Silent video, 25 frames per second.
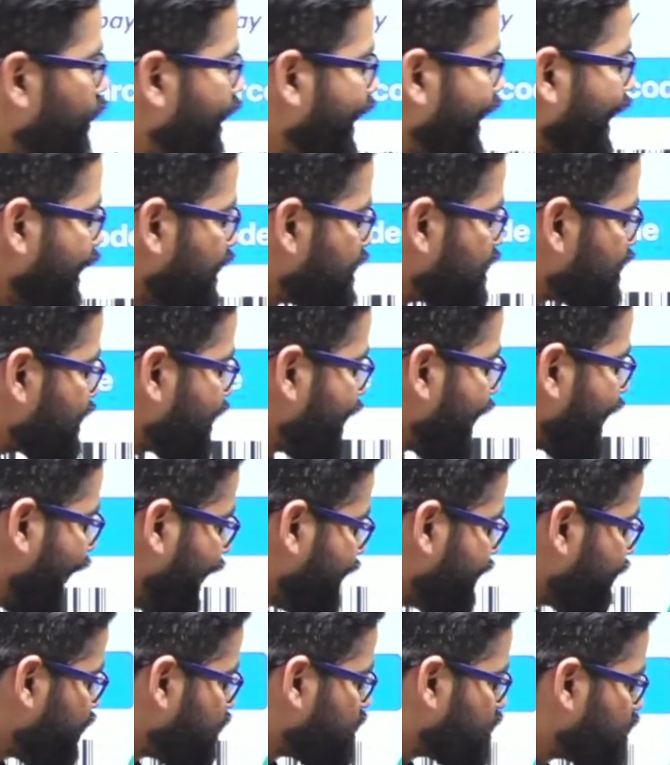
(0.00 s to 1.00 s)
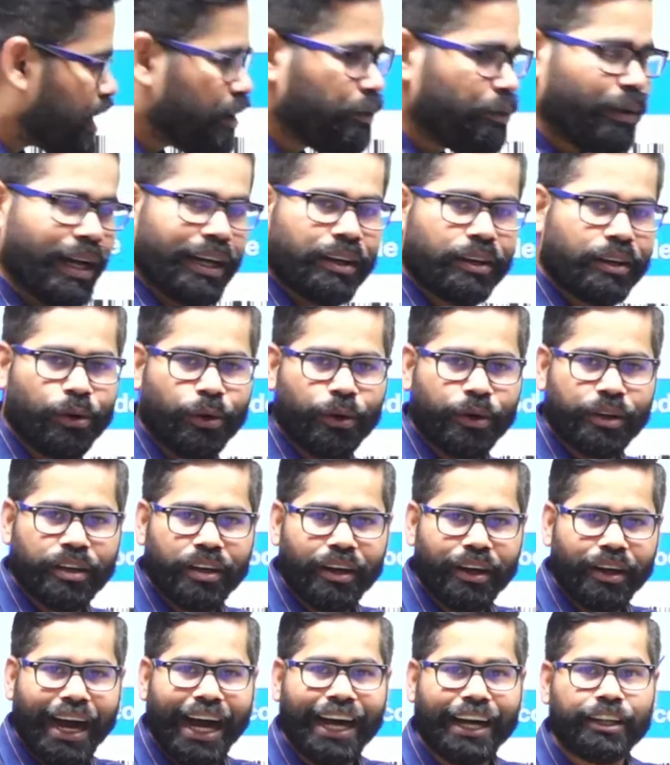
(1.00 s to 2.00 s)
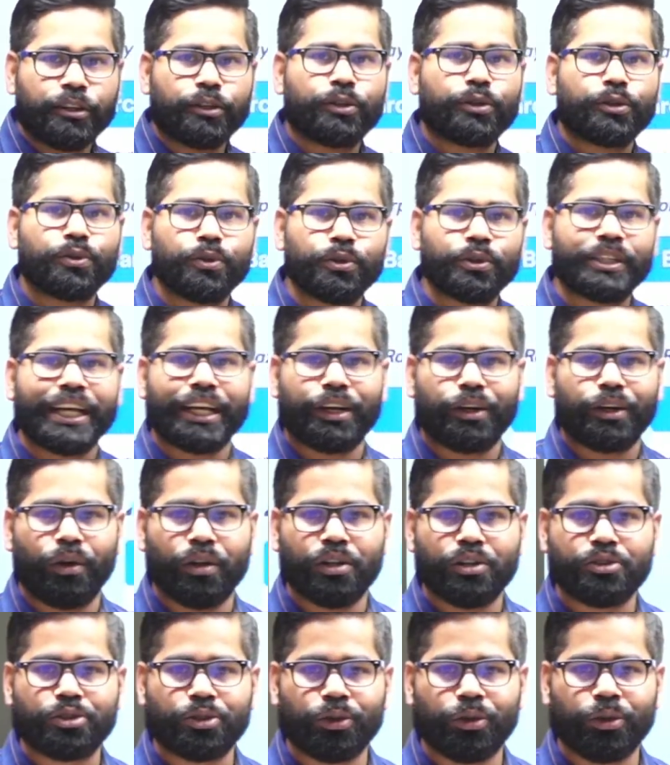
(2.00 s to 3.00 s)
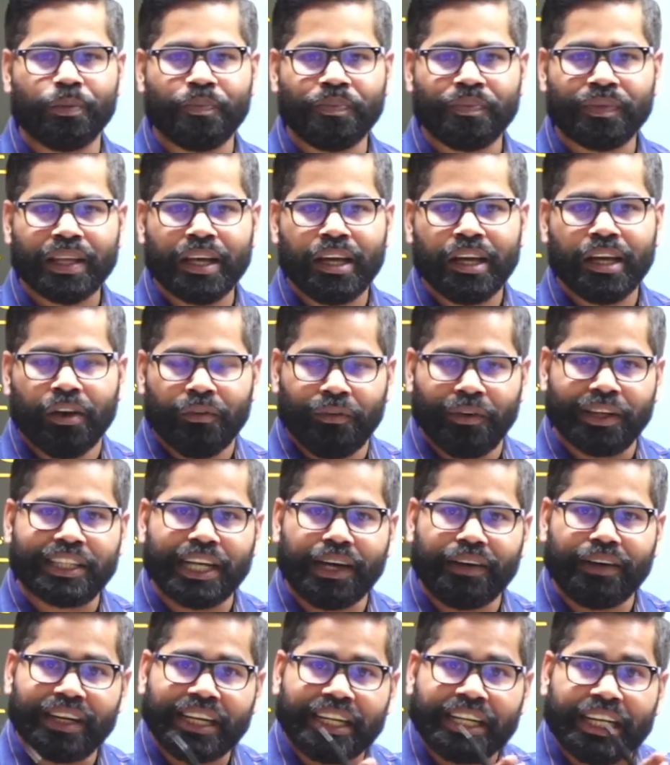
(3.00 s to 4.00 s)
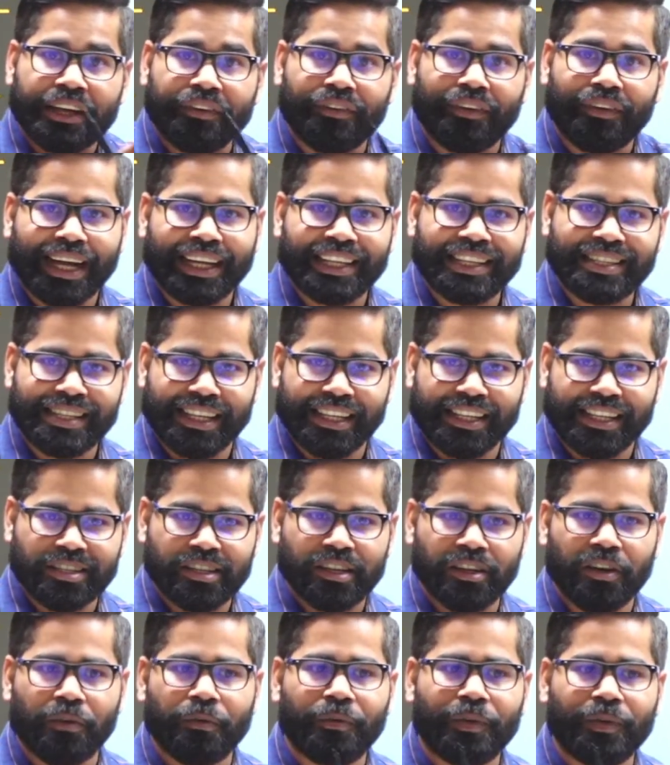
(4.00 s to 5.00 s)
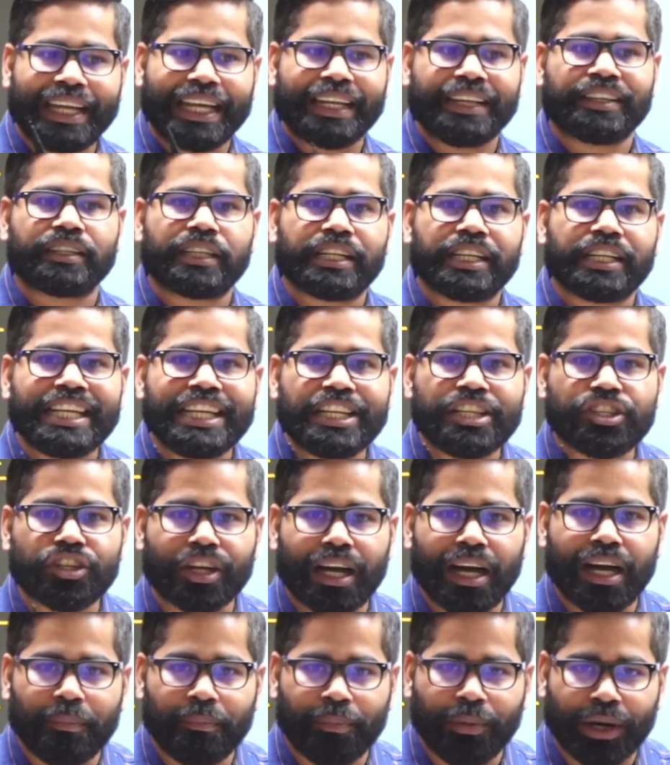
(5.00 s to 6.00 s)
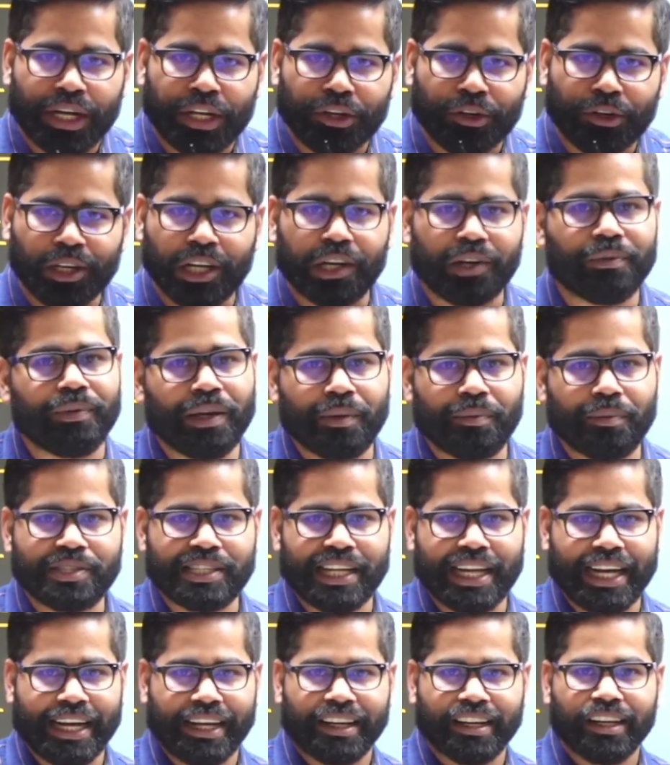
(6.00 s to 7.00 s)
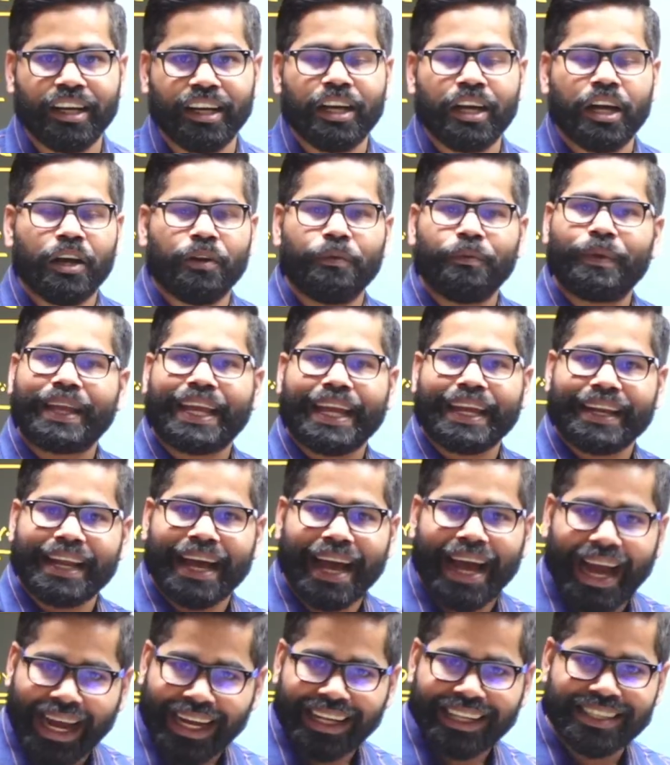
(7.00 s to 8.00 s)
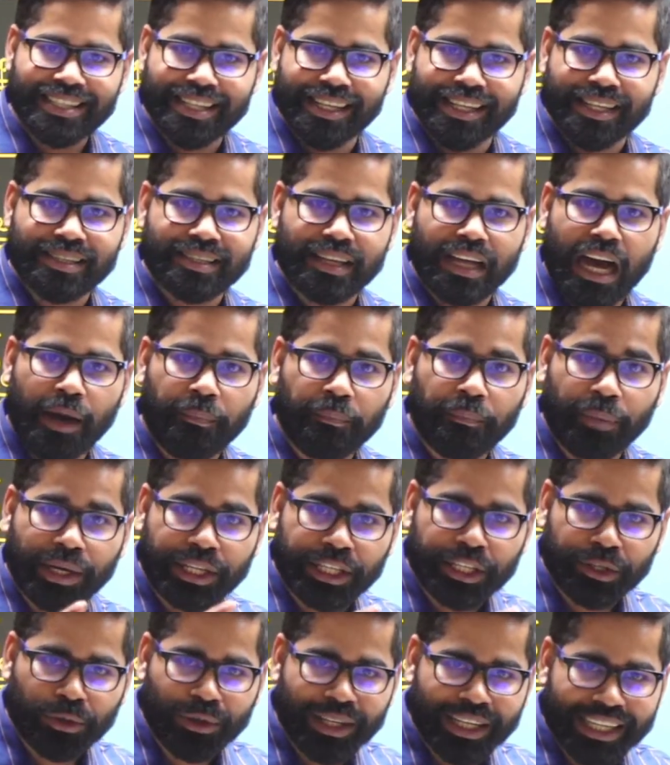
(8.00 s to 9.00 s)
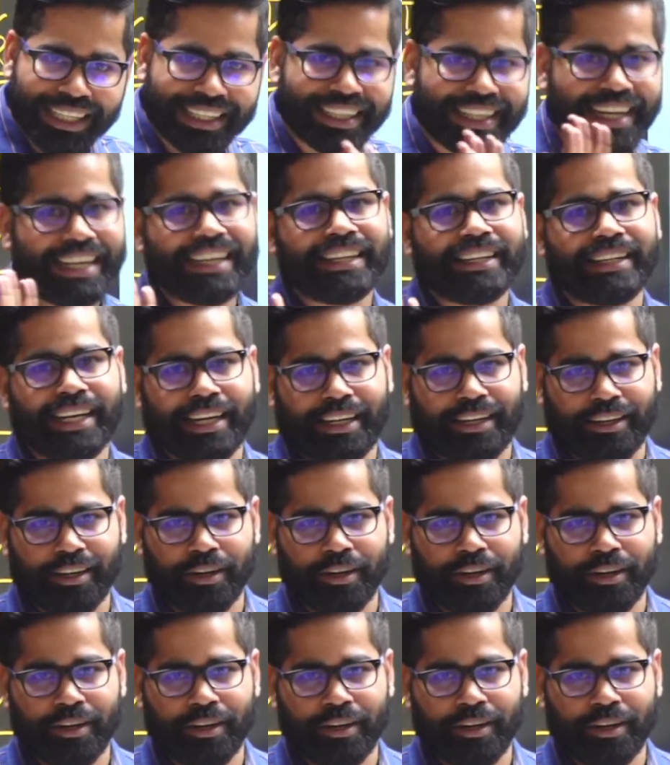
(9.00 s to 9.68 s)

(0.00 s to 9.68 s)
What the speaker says: scan this QR code, and through there also with our devices we can reach a particular website, we can access a particular content.